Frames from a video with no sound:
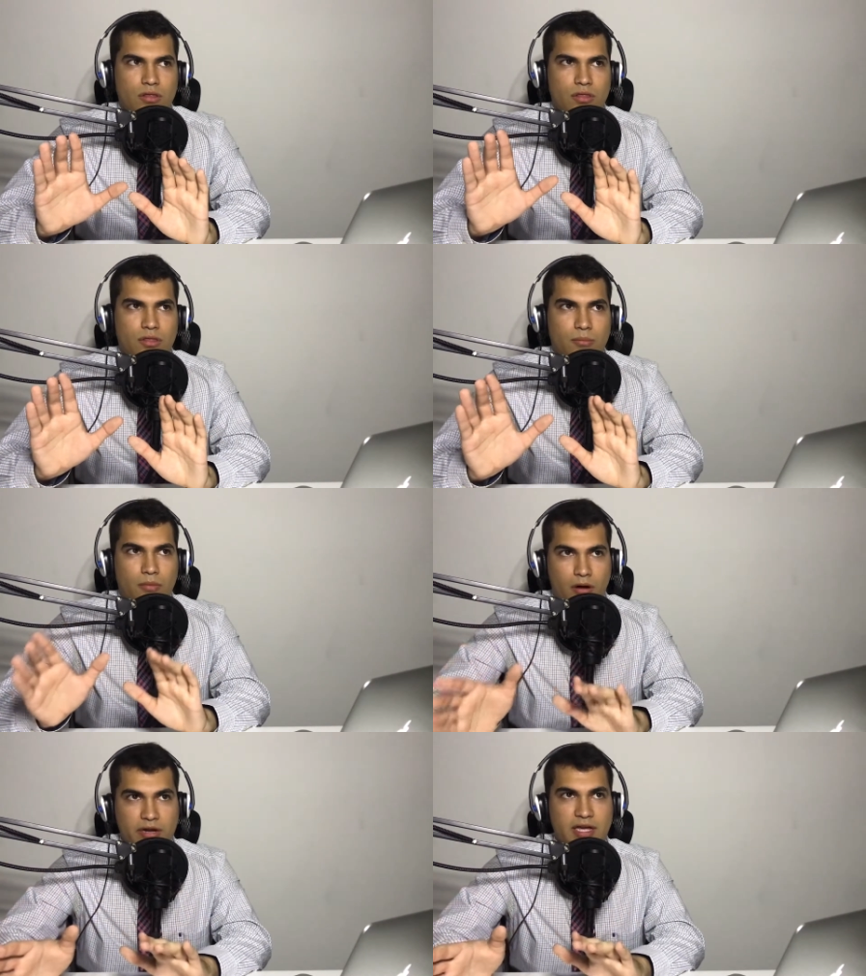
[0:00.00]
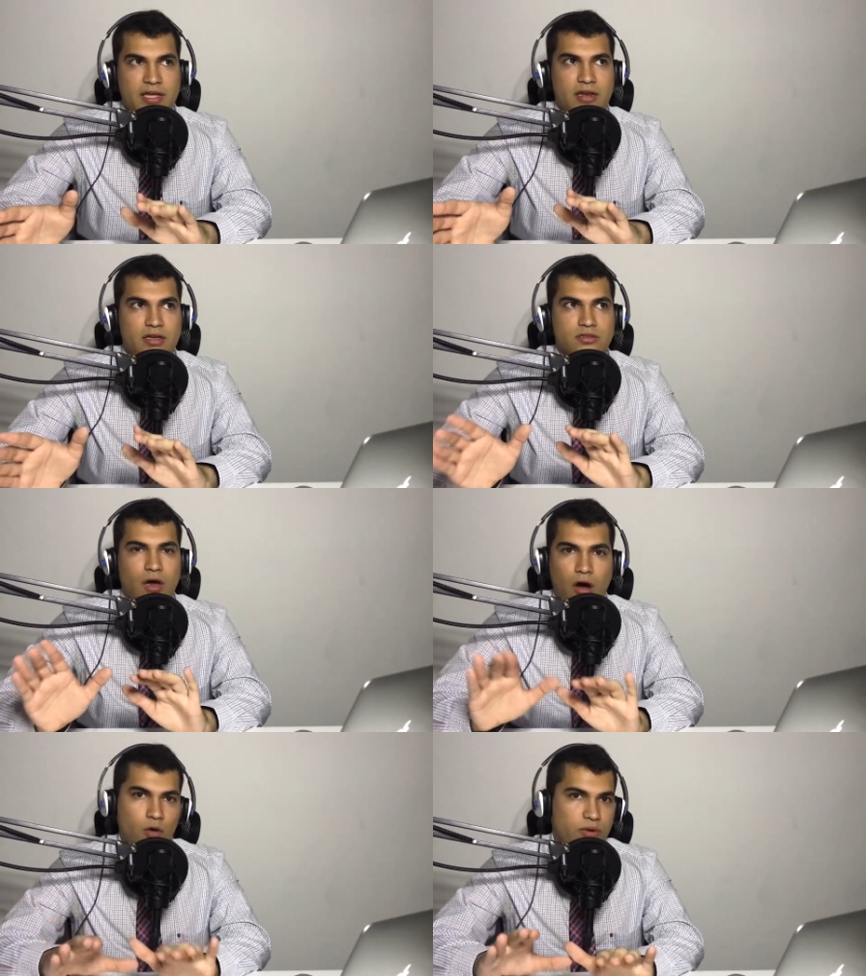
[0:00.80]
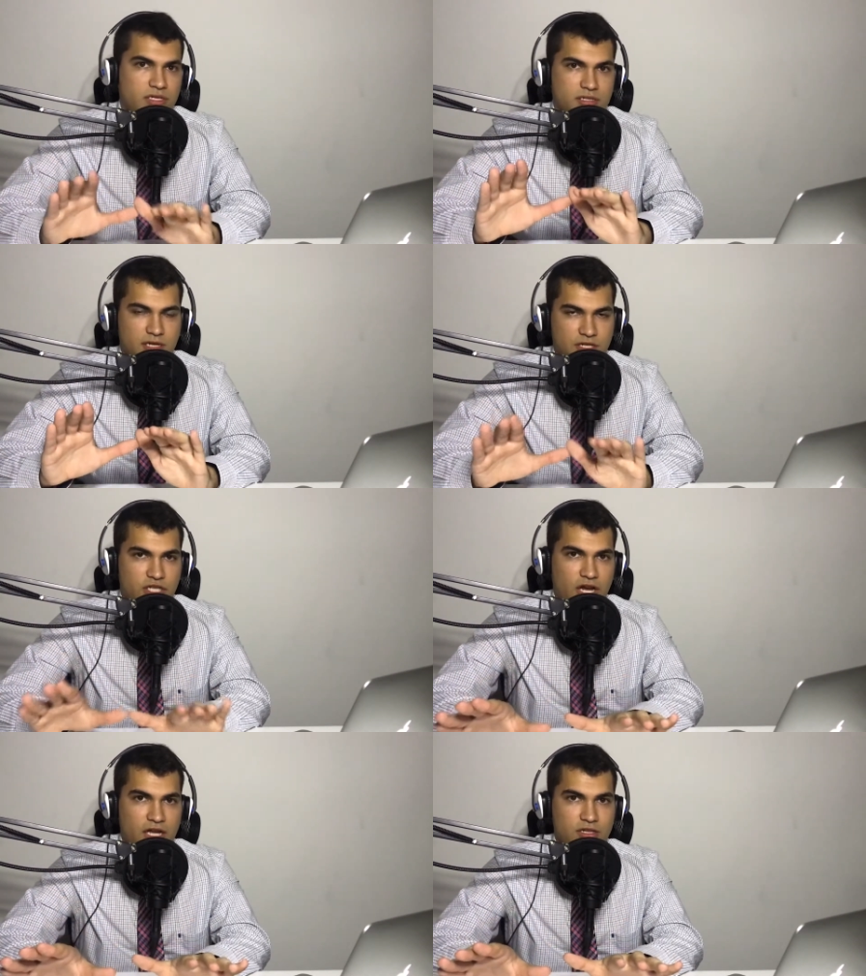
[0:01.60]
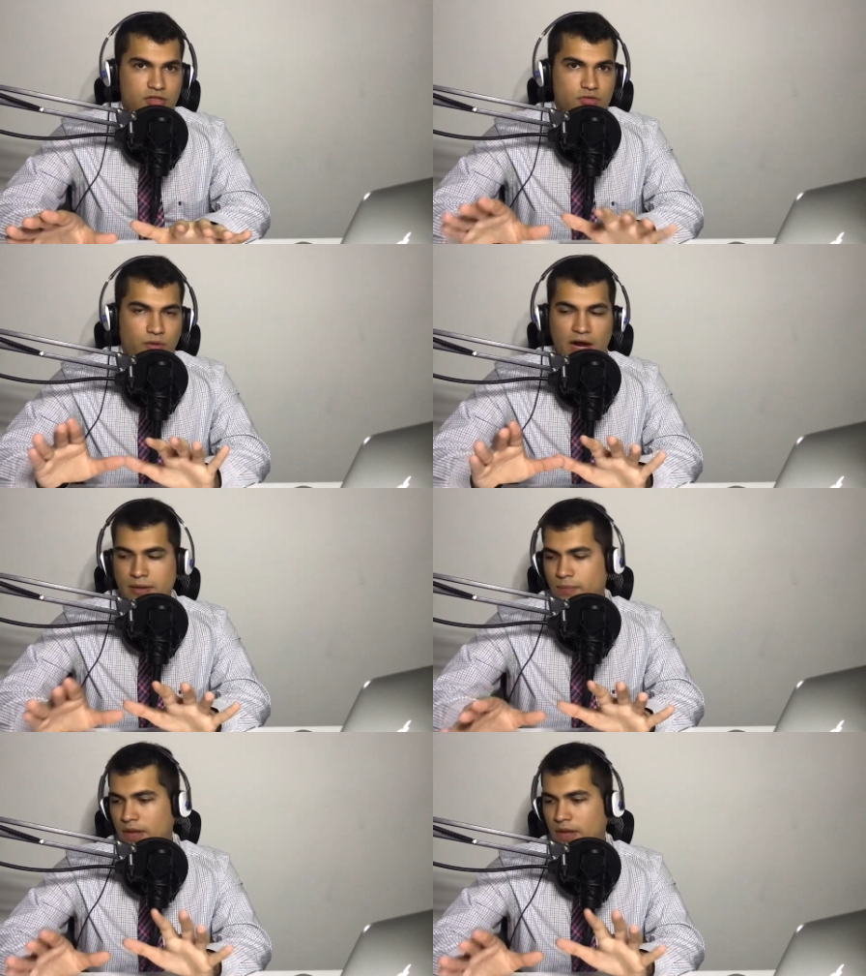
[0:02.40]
the market is always going to change, right?